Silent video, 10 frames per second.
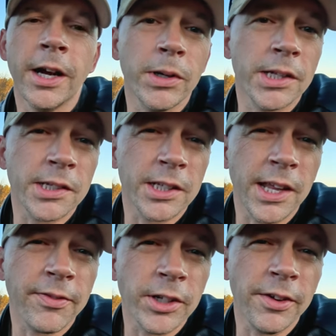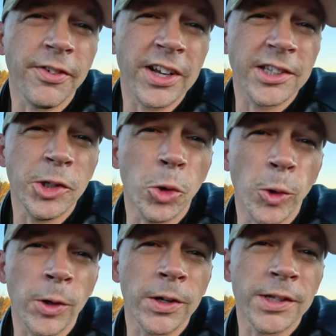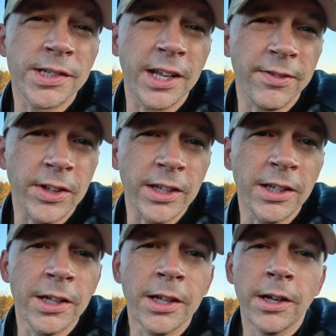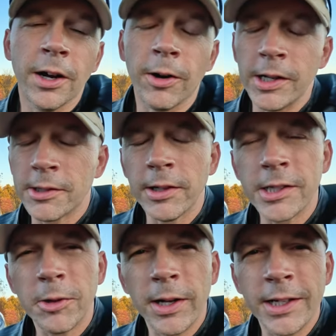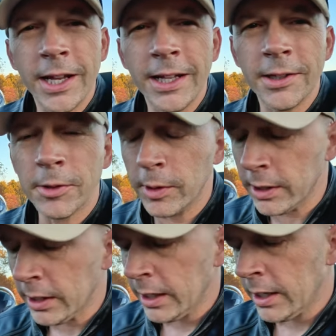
because it could definitely affect your safety. All right, so let's go ahead and get into it.